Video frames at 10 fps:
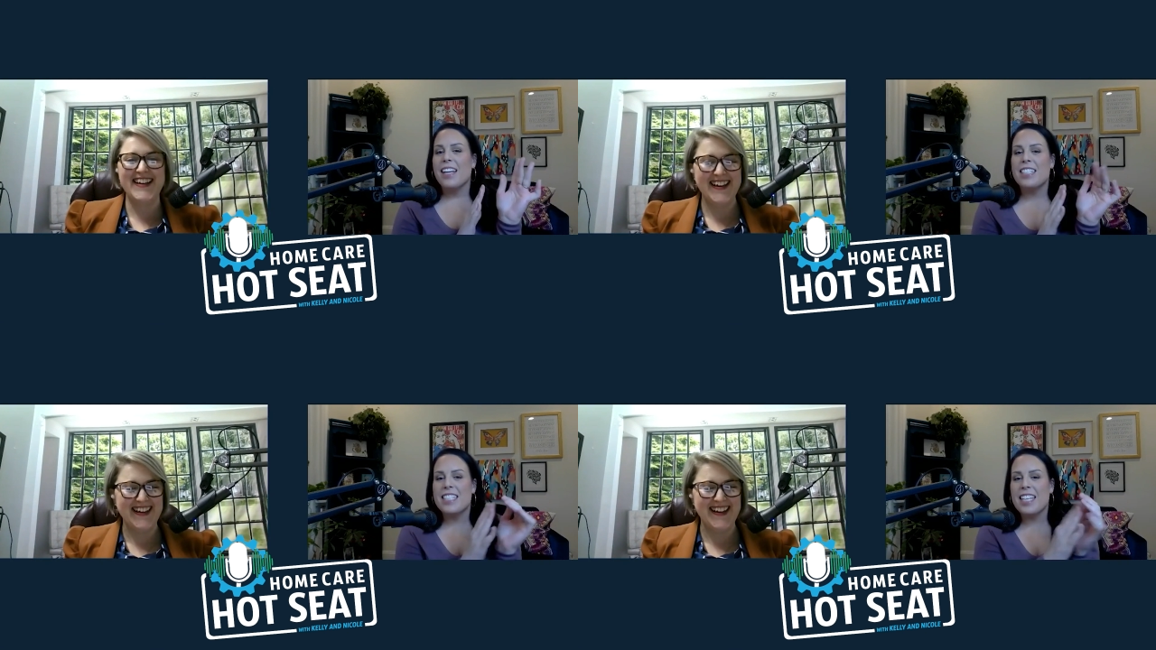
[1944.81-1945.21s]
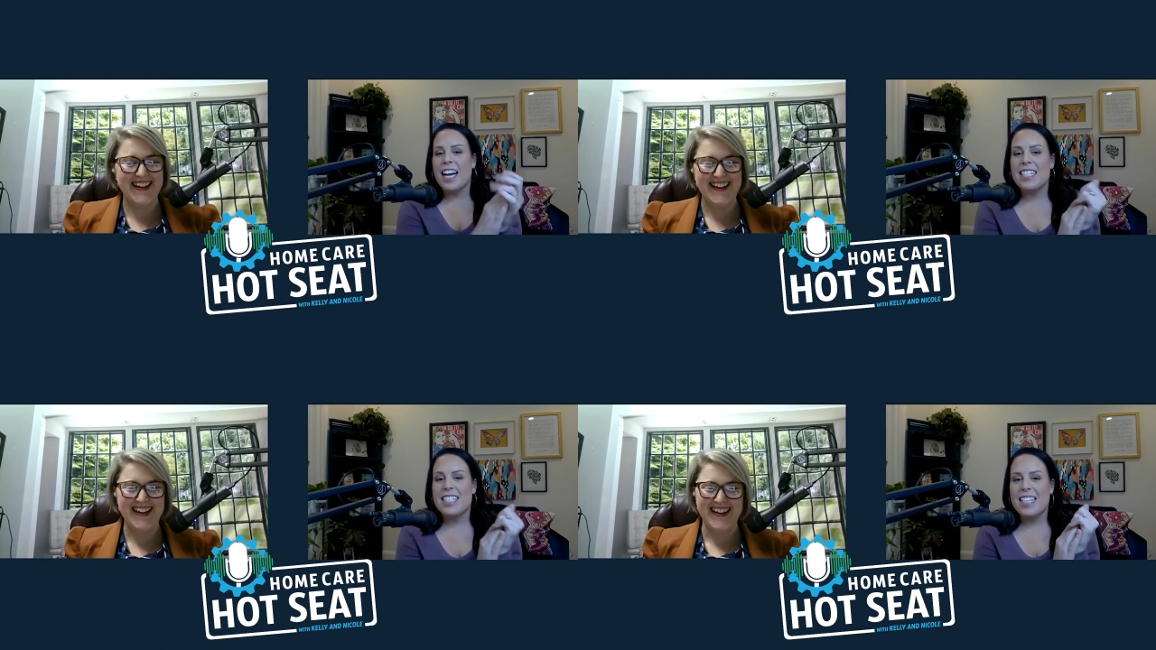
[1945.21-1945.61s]

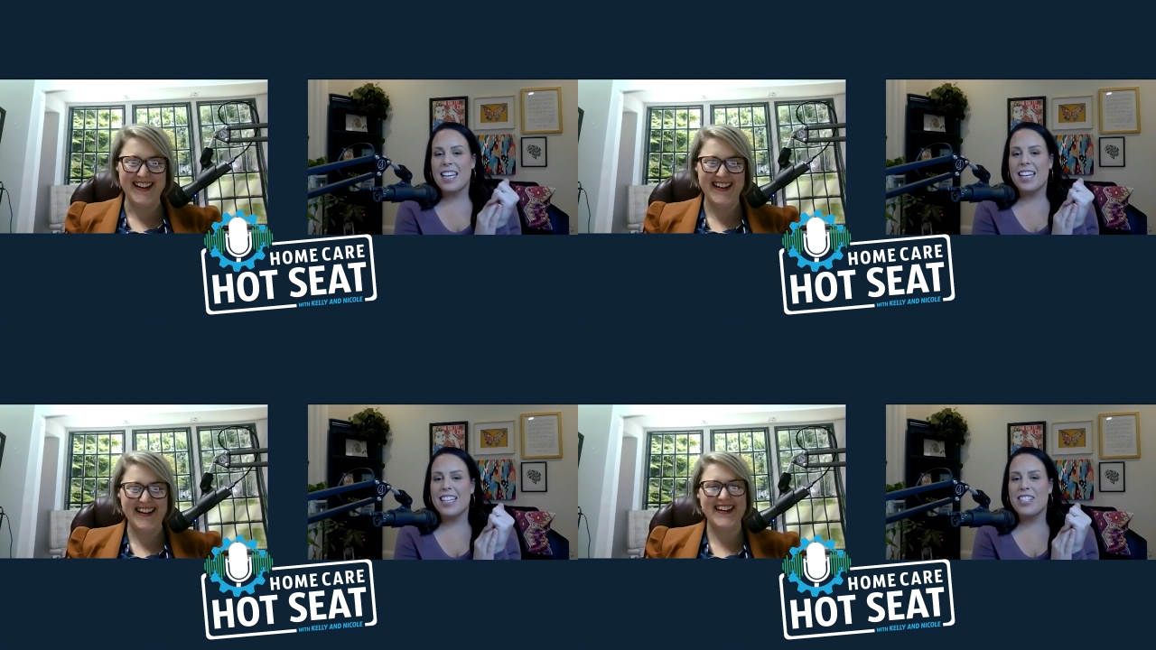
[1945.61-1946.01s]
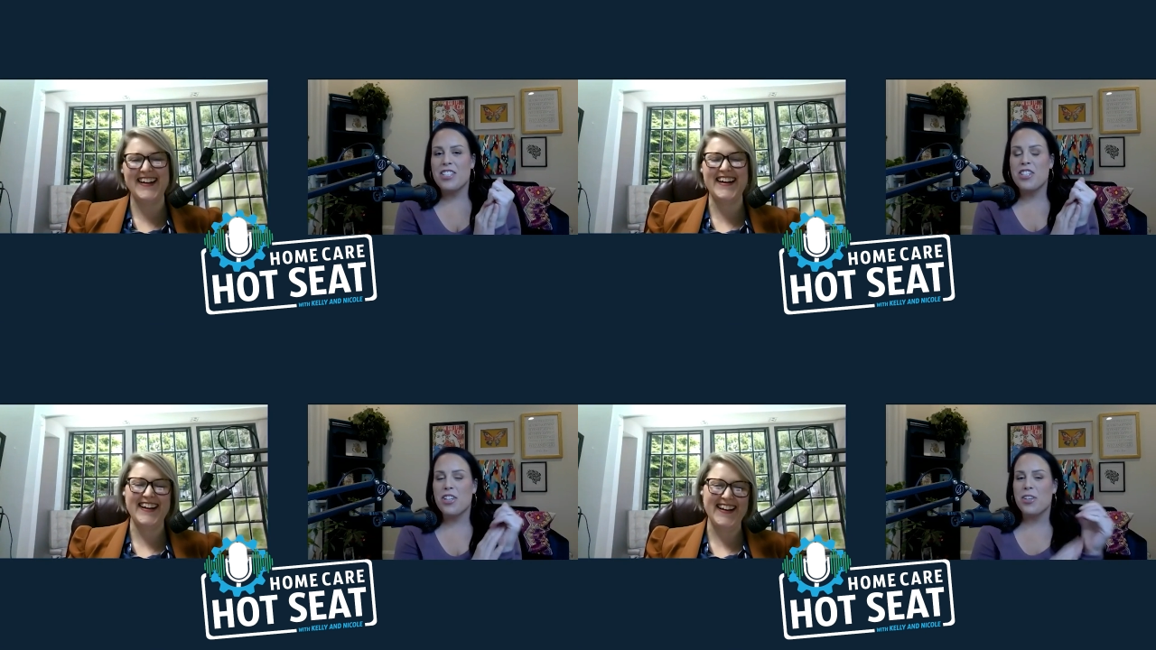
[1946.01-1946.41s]
Speaker 1: decides that it's
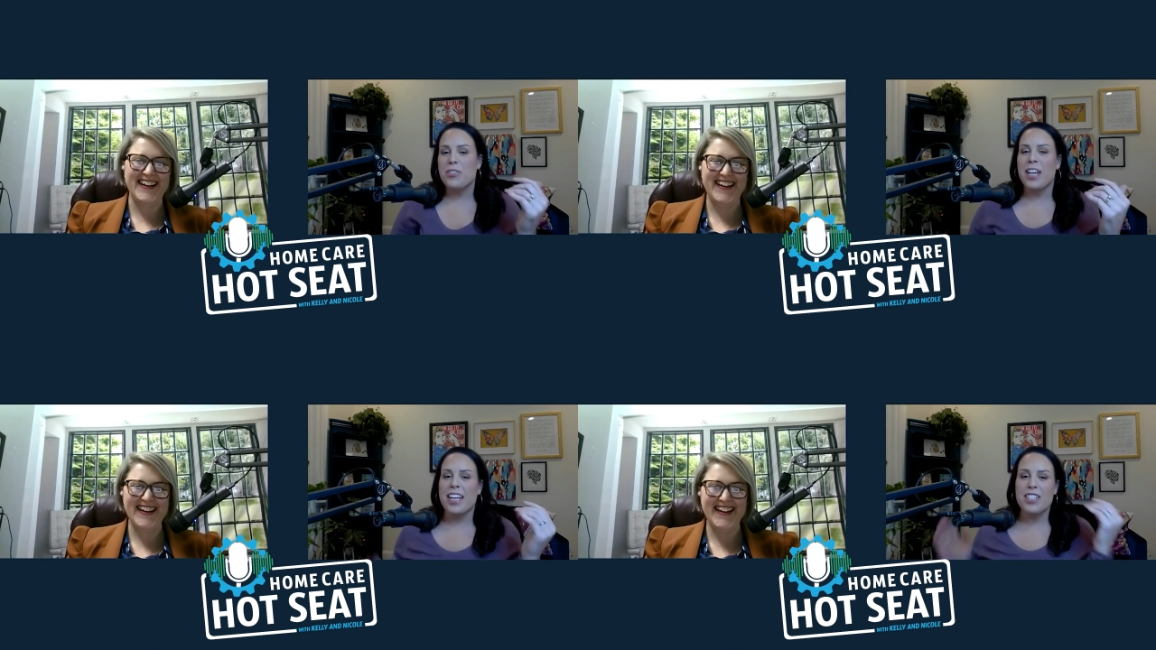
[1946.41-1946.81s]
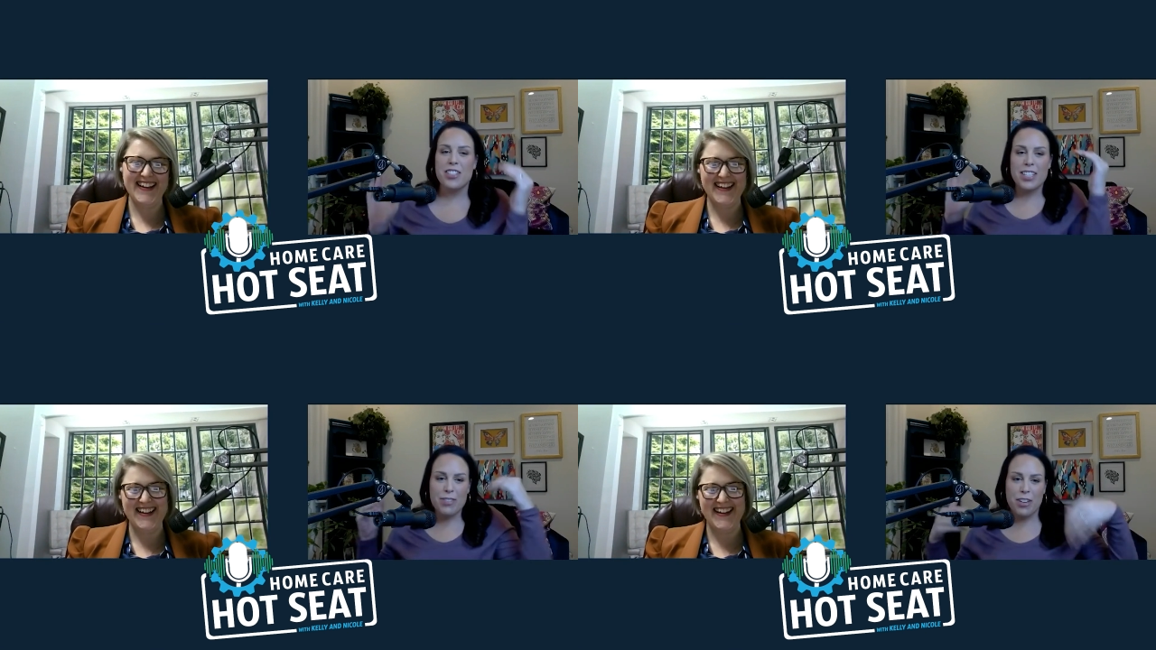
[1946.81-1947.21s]
too
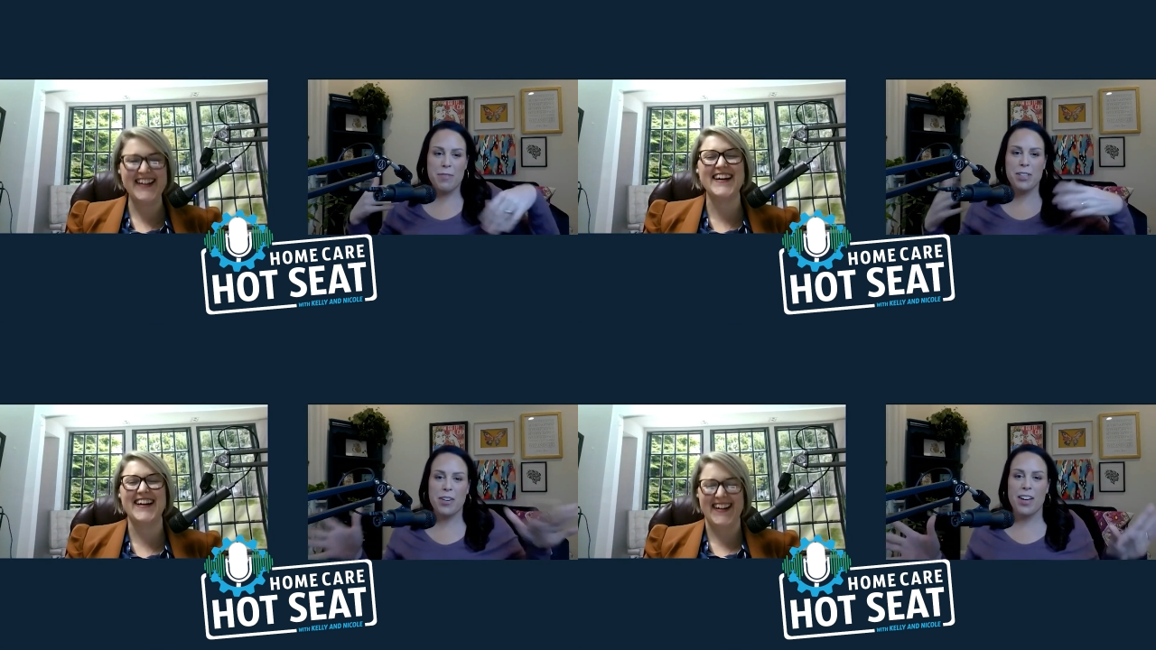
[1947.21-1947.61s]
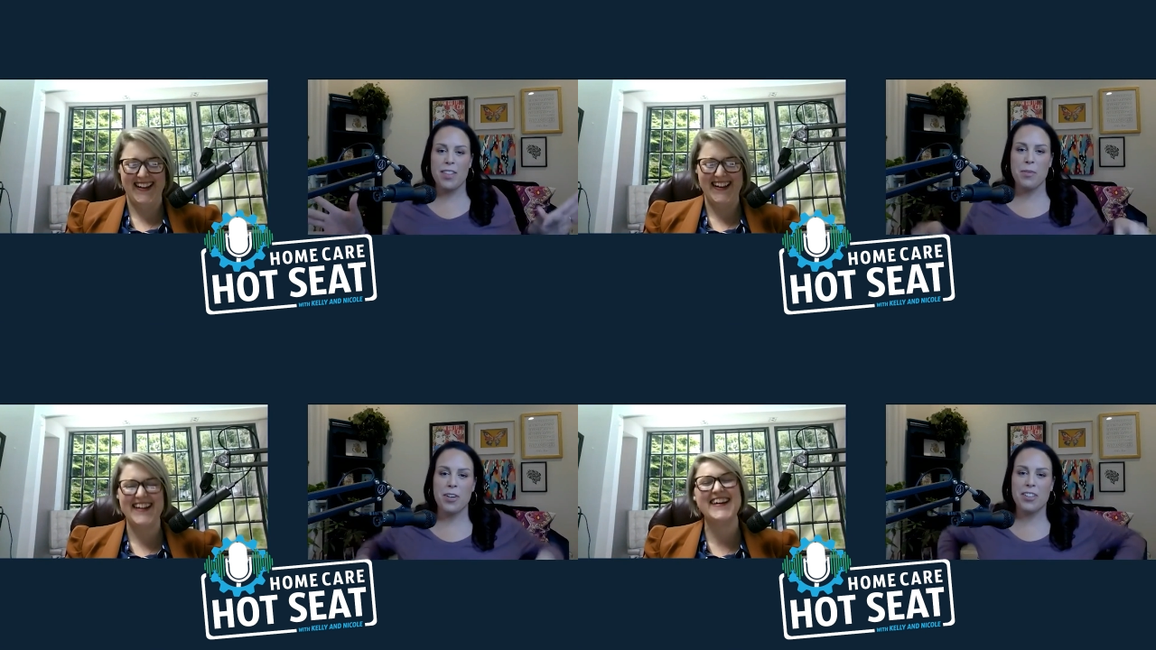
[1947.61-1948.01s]
dangerous for him to go out in
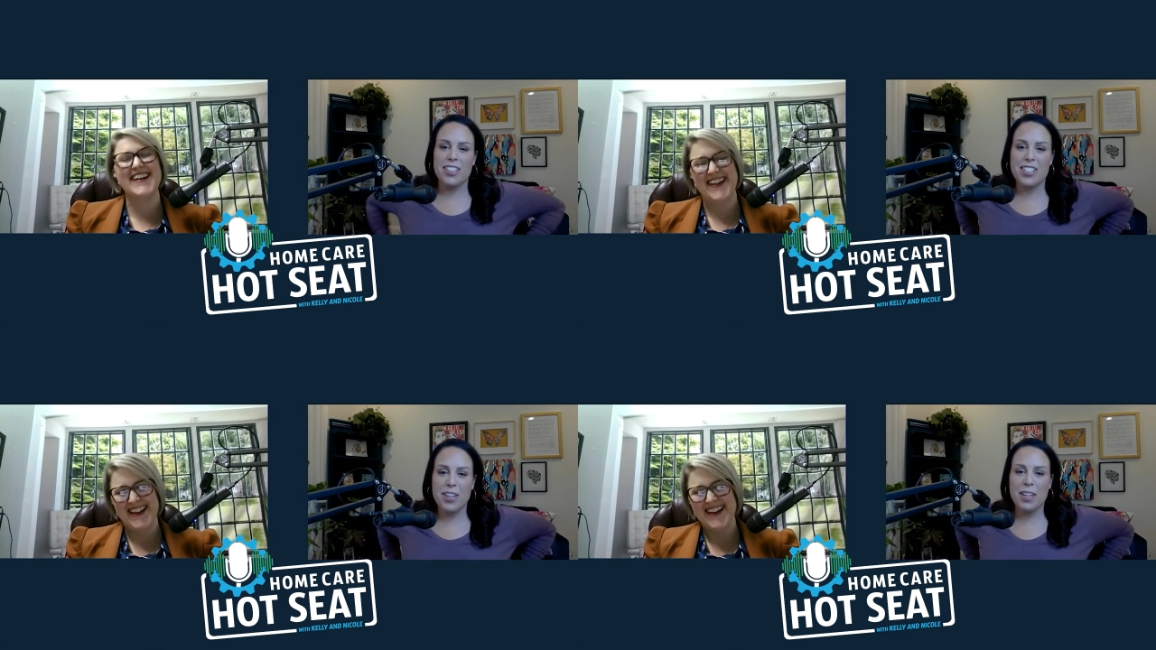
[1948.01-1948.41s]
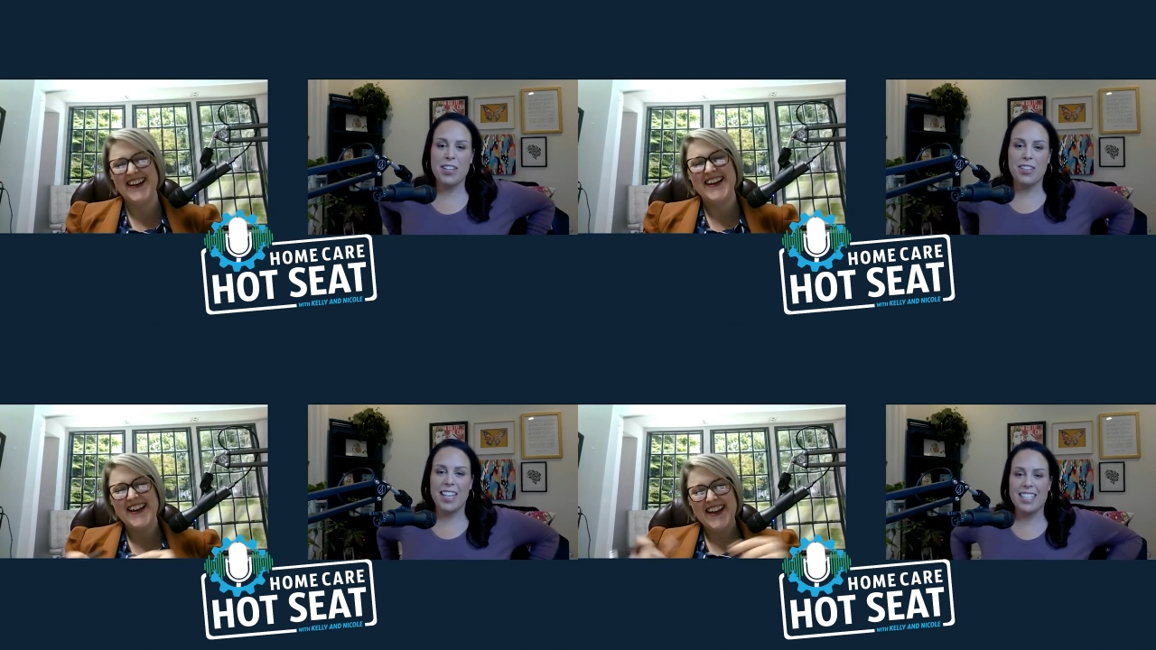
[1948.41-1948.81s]
the world, and so he
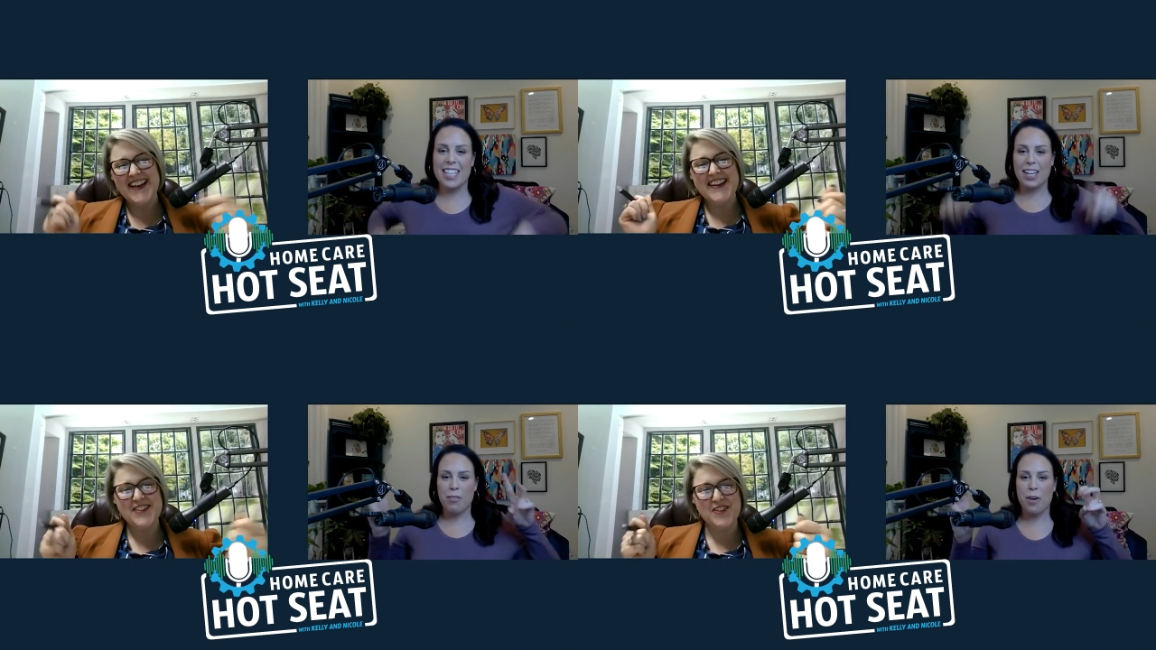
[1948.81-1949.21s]
creates like a